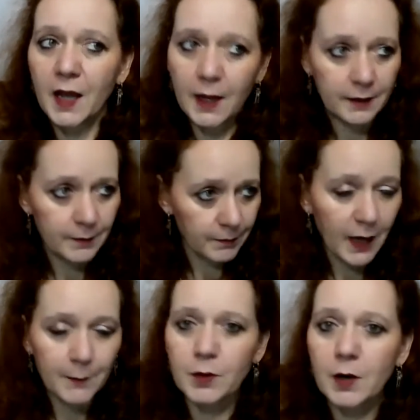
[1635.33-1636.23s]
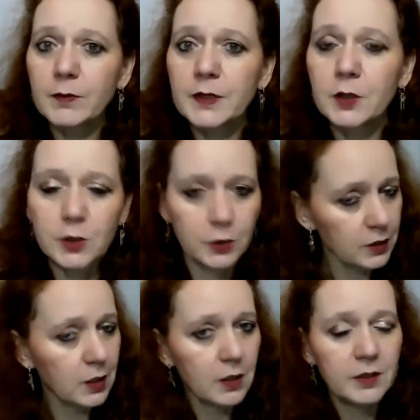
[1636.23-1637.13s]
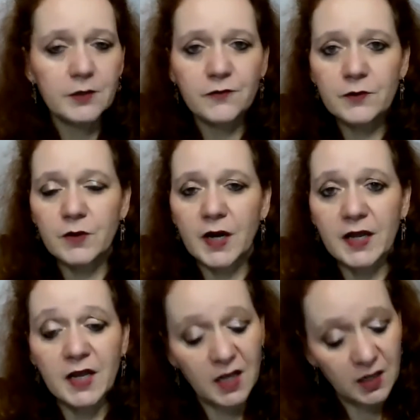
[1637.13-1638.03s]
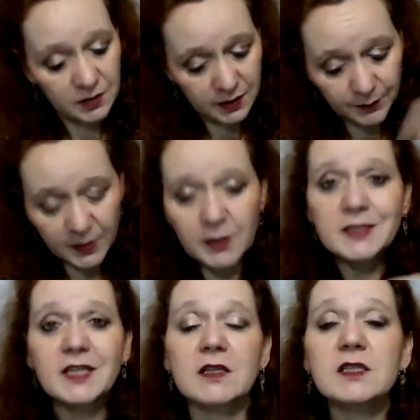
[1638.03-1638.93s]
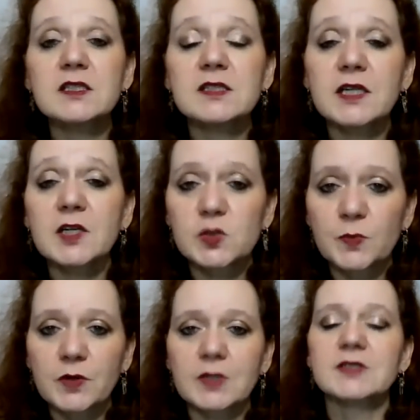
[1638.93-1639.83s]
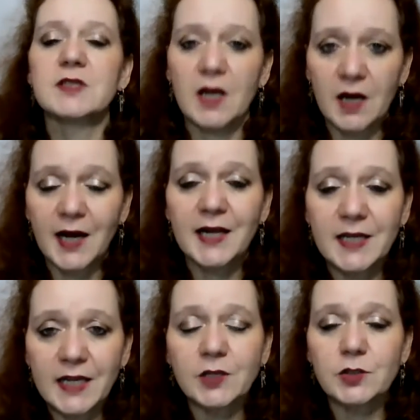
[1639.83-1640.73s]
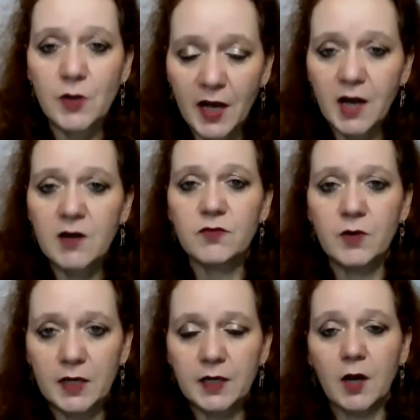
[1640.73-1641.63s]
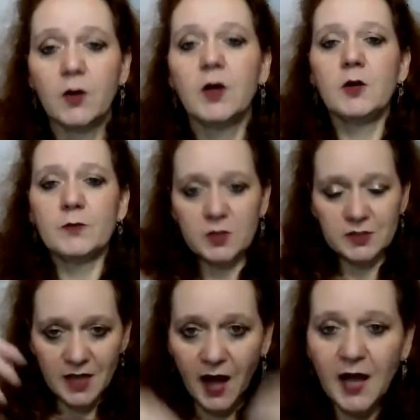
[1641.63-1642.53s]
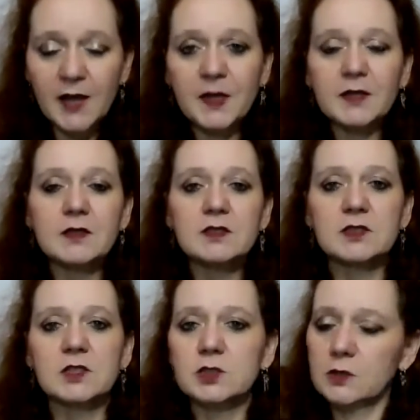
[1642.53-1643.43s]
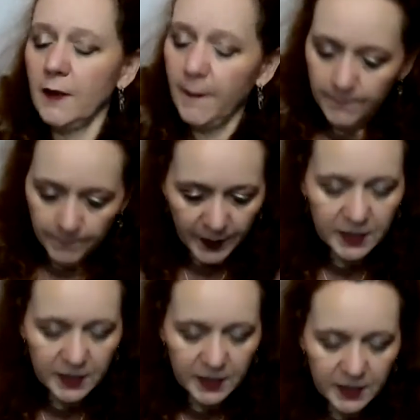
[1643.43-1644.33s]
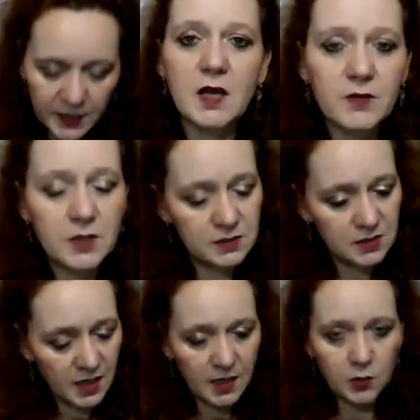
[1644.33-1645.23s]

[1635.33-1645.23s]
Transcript: And I probably could have gone a different way. Apparently, this is an experience that I need to have right now because I made the decision based on the evidence